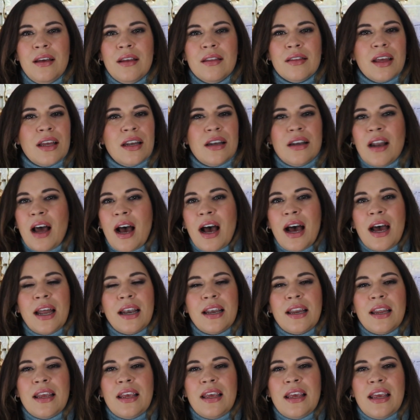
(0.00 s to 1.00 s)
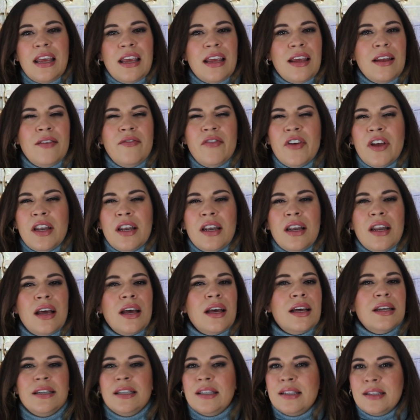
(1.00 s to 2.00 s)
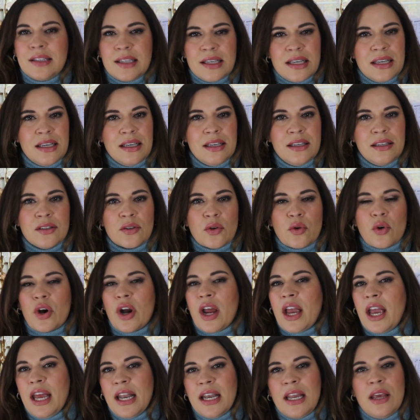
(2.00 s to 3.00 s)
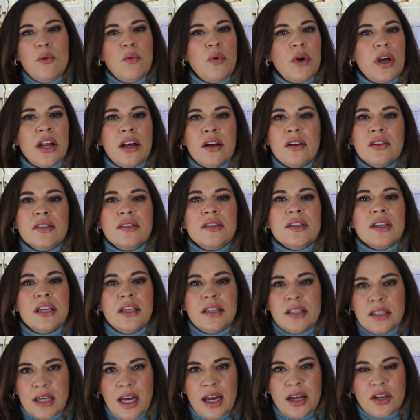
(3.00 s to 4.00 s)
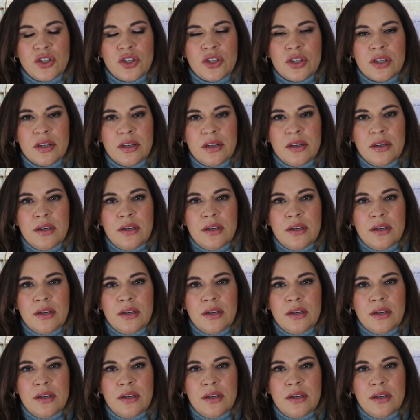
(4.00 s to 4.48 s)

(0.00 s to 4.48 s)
that not even a disease or anyone else can touch.